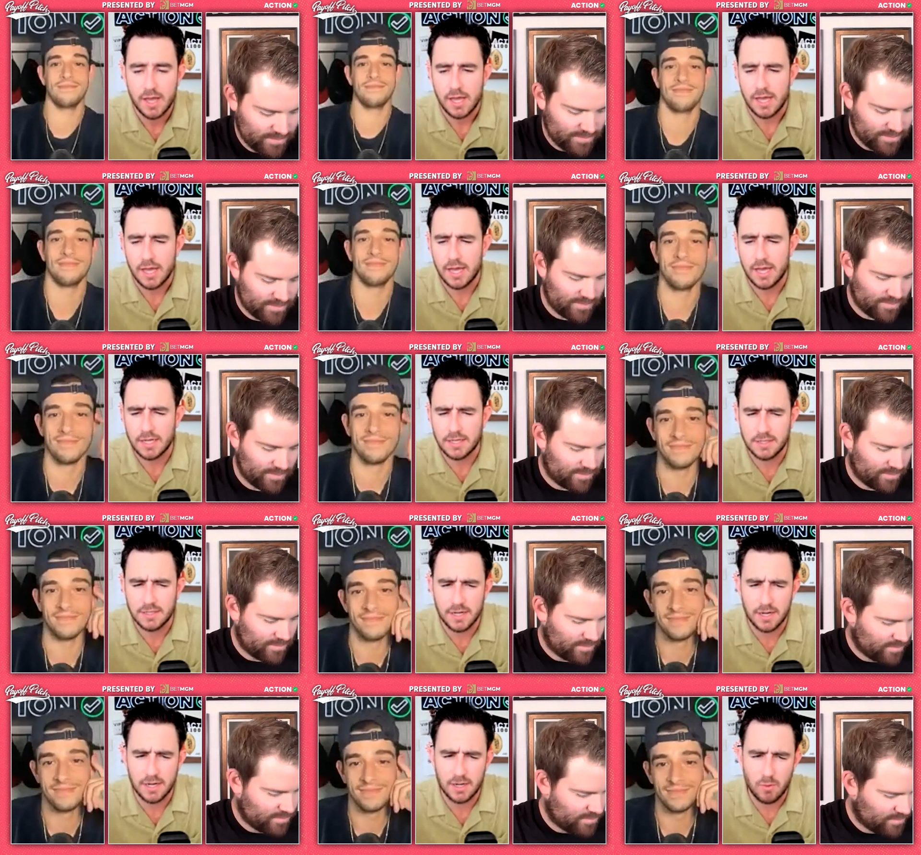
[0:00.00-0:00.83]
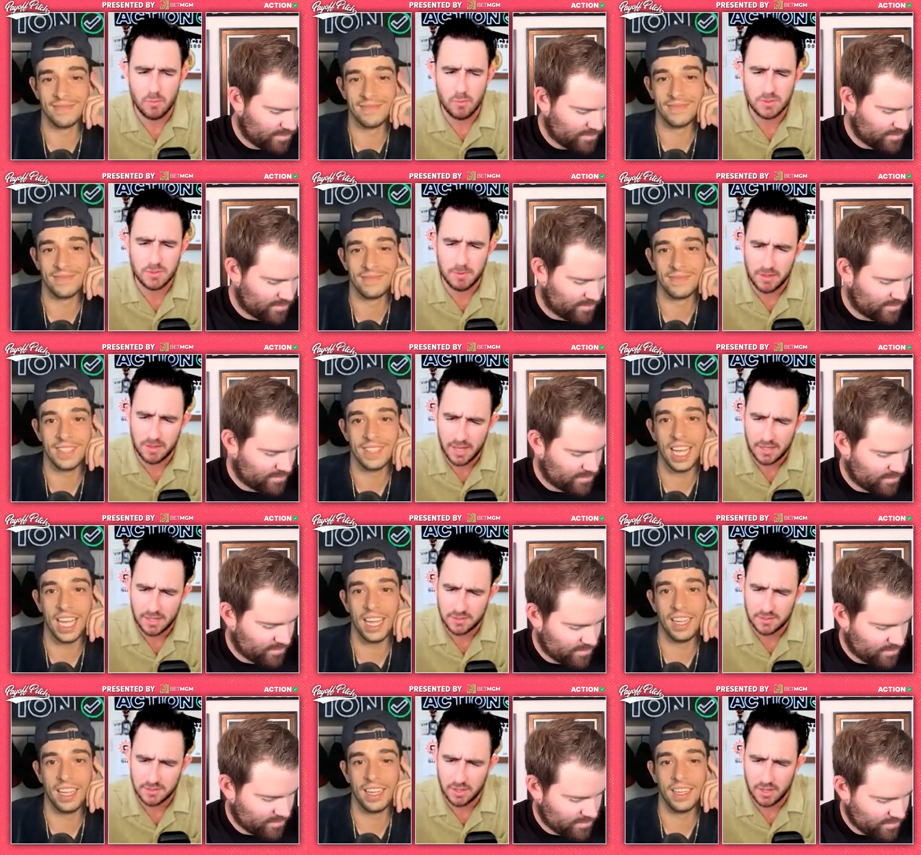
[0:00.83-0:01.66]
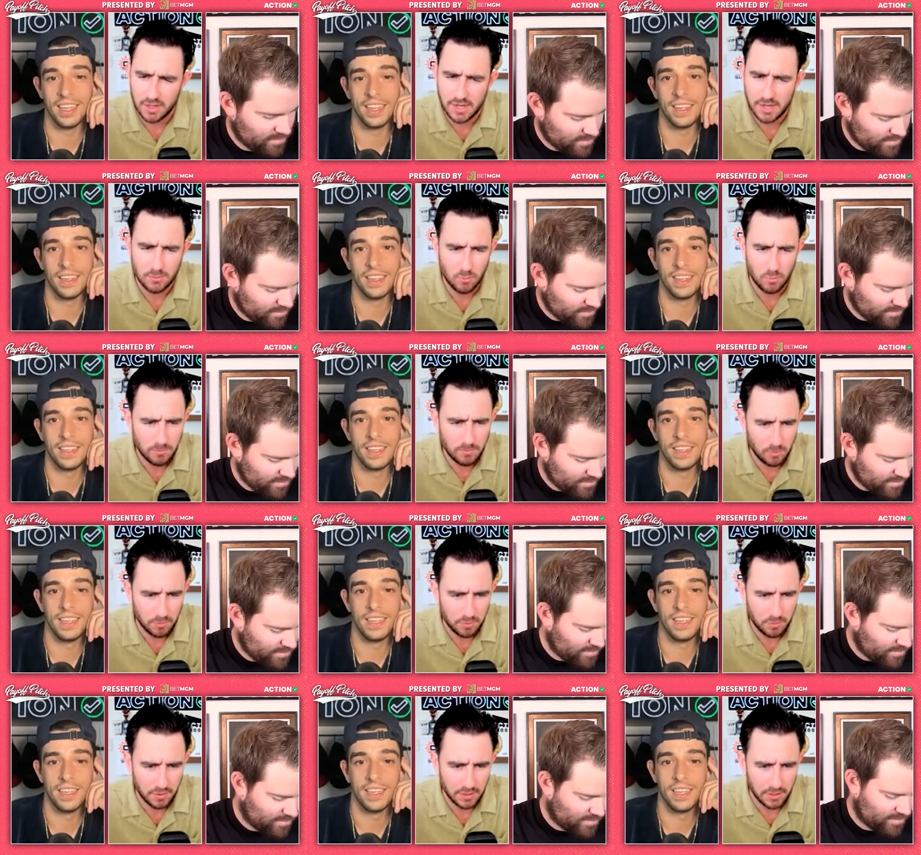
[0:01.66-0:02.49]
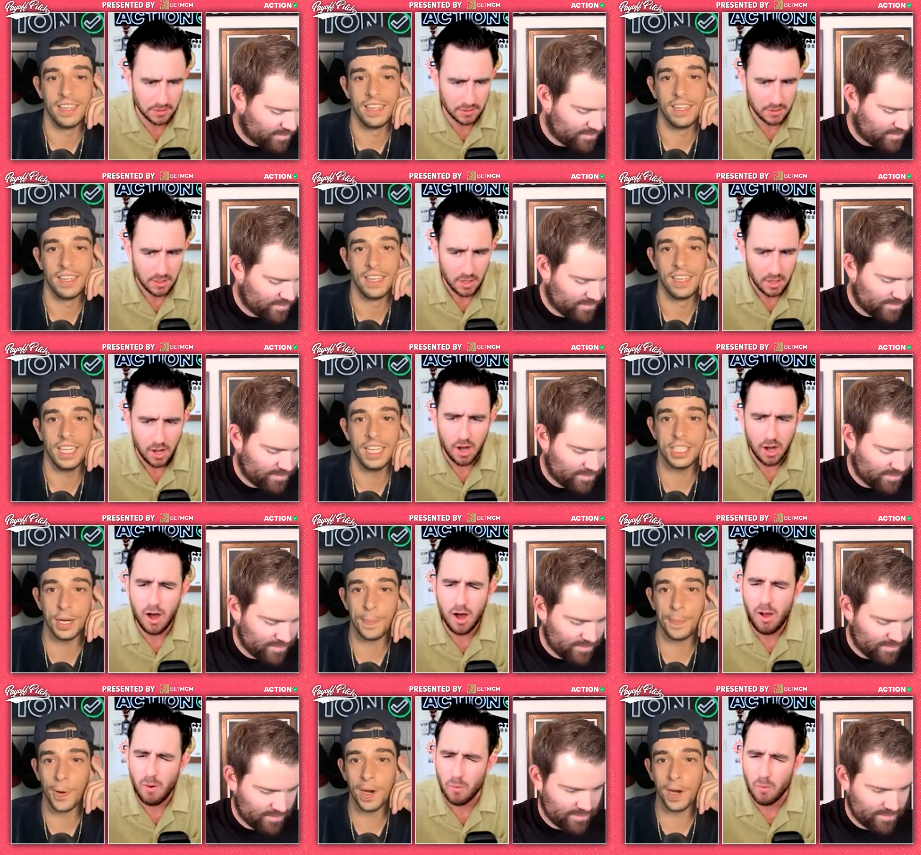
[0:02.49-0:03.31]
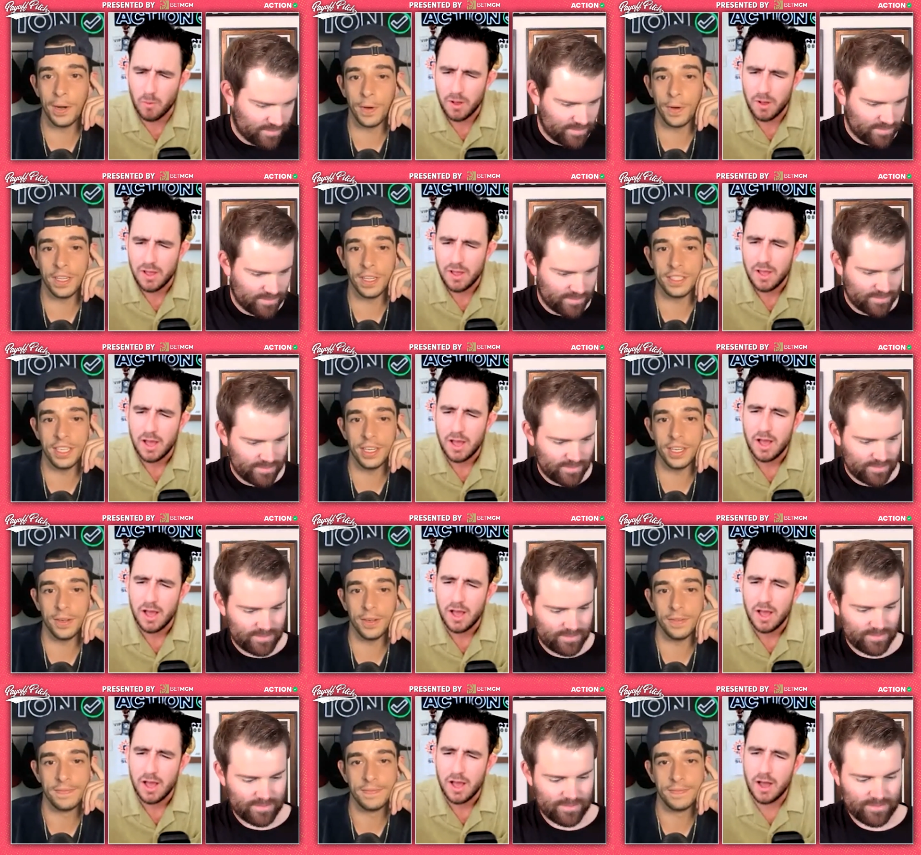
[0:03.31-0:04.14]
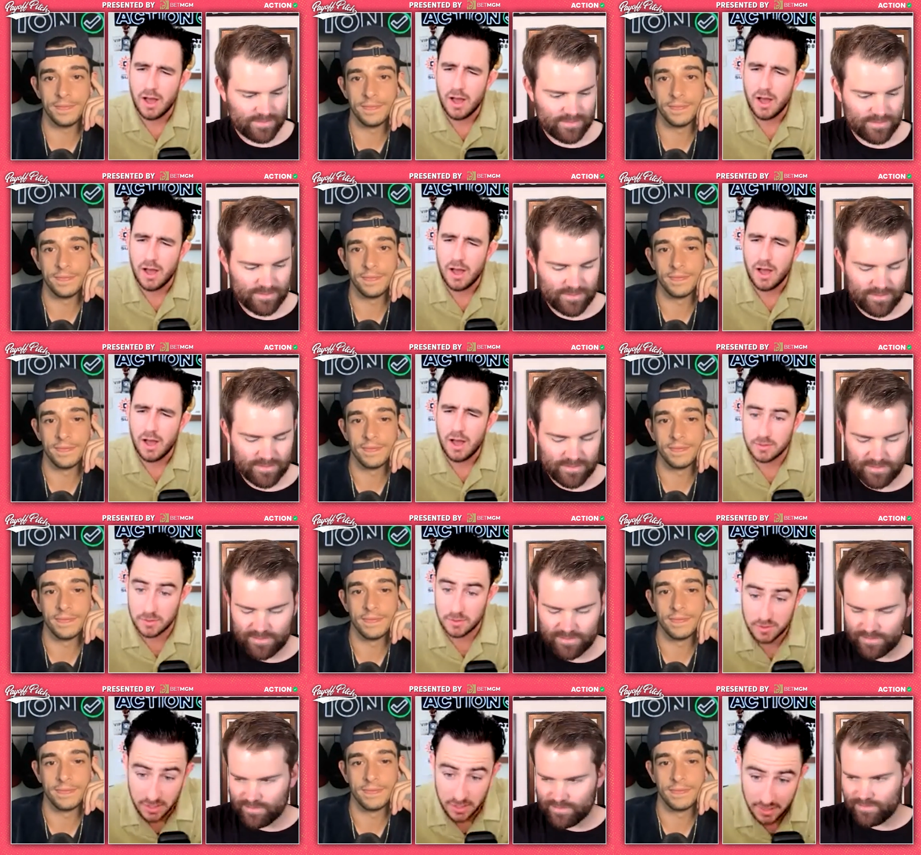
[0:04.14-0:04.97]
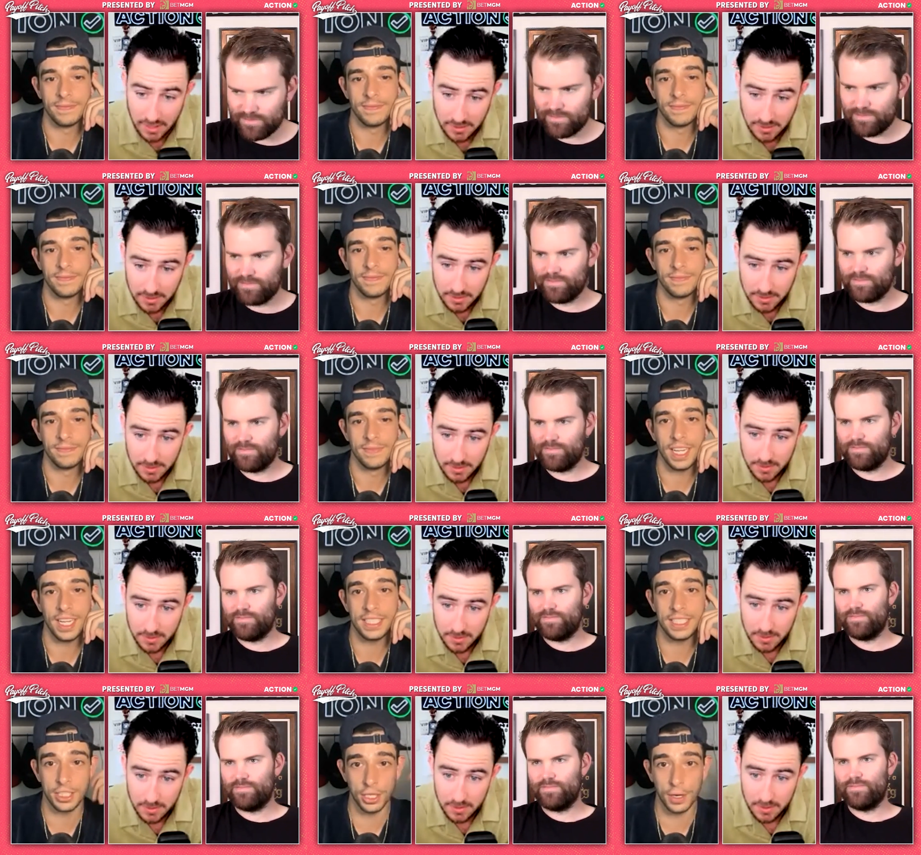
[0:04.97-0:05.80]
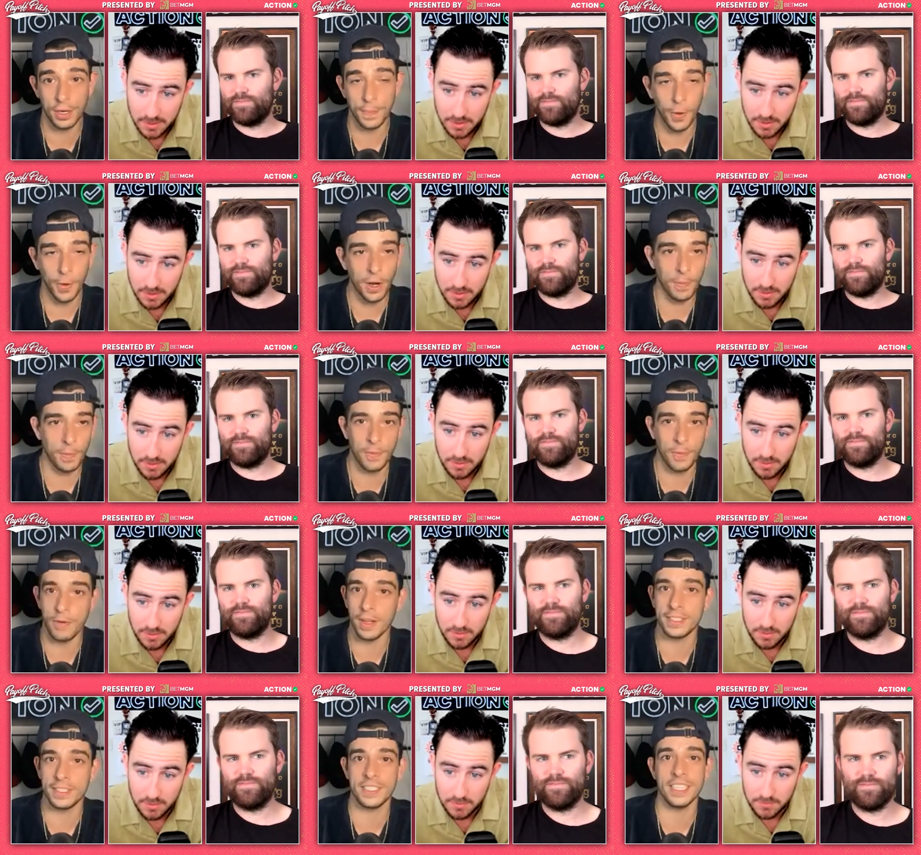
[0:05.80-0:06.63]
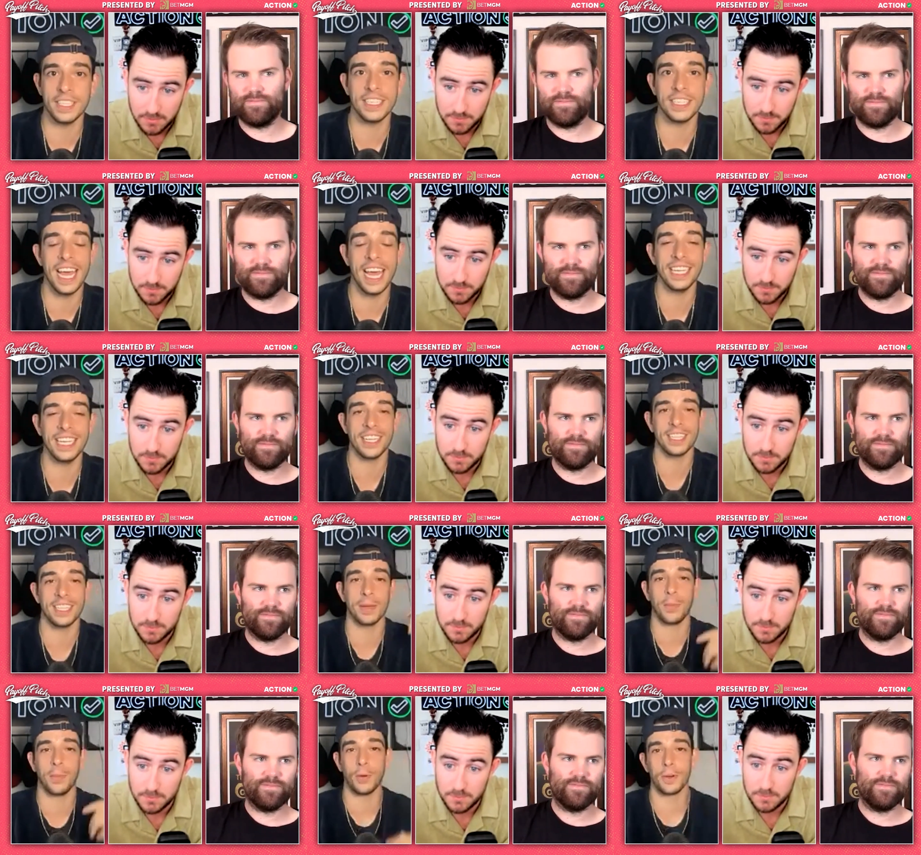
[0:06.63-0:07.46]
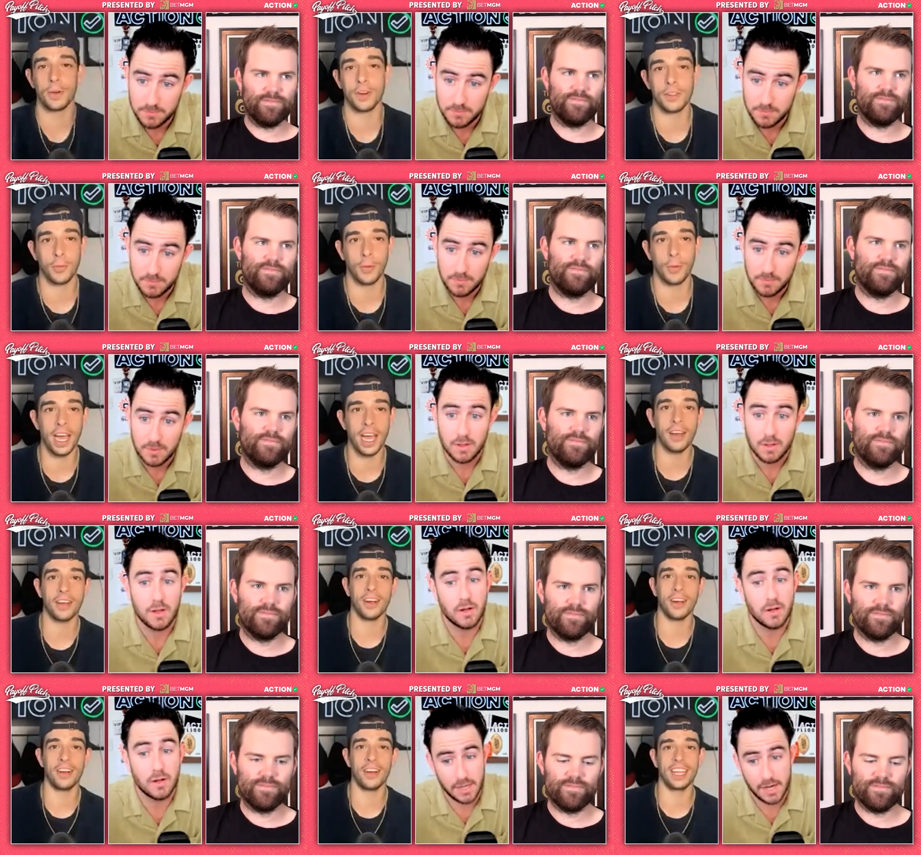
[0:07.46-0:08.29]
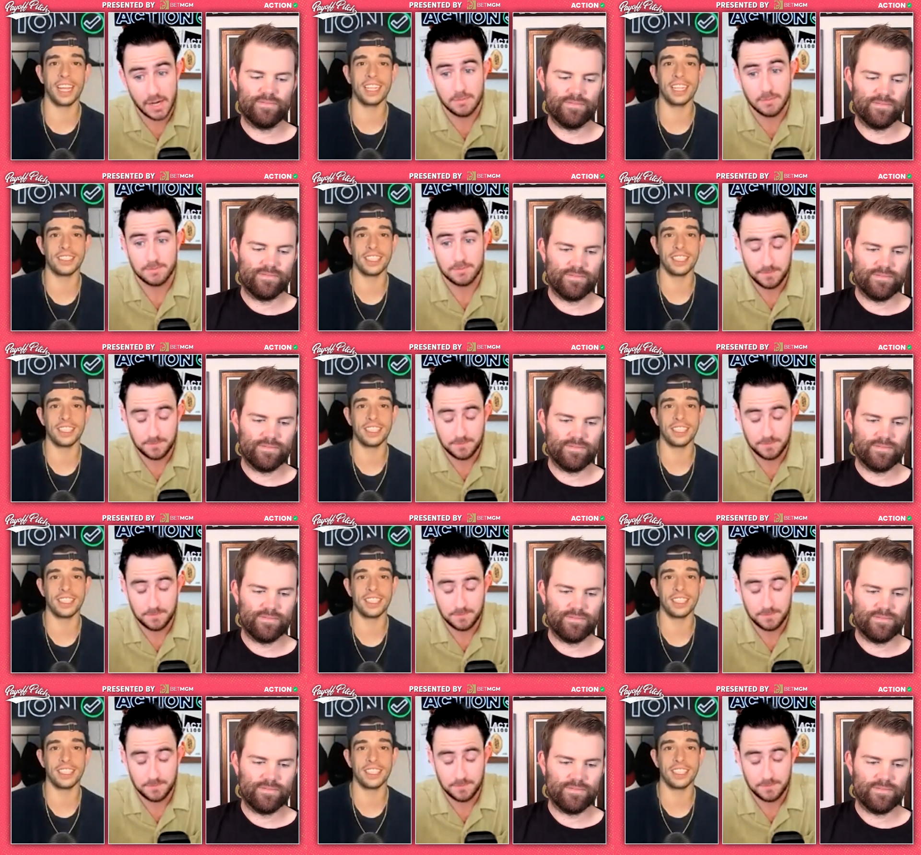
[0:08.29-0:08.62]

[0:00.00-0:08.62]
Speaker 1: And uh, what was my last thought? I had one more thing.
Speaker 2: It's an important oh, one, too. Say again? It's an important one. Cincinnati's on the border of the wild card
Speaker 1: yeah. against the